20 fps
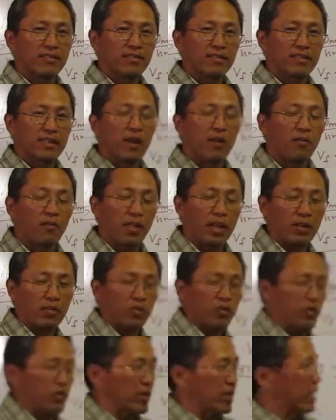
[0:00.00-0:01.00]
So, thanks for
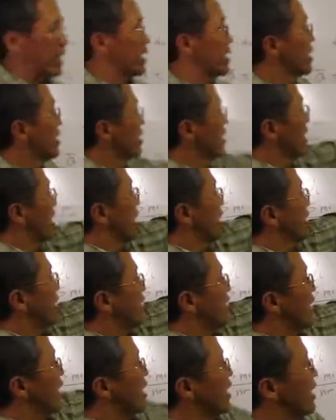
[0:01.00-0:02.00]
tuning in.
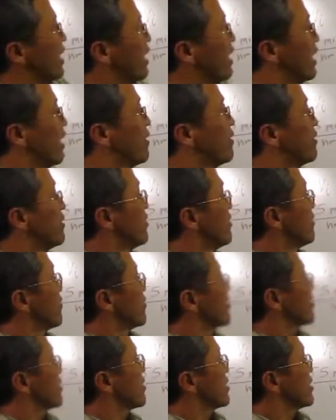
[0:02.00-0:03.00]
Again, uh,
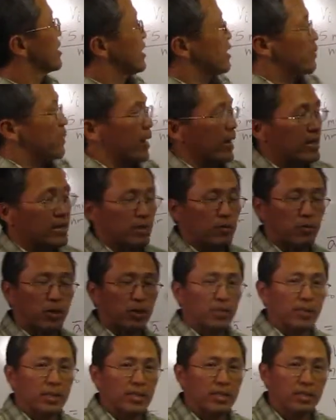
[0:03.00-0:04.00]
kinematics in one
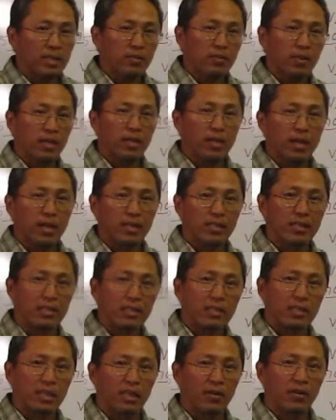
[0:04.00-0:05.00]
dimension with constant
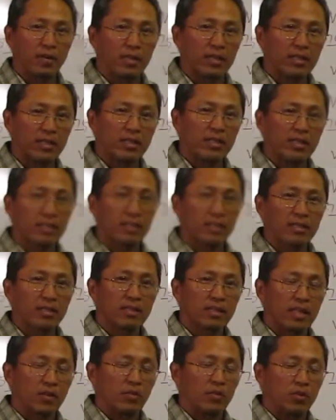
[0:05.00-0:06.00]
acceleration.
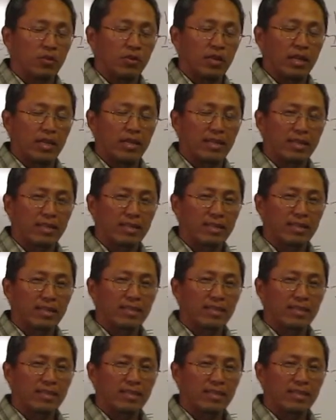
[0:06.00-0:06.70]
Thanks for tuning in.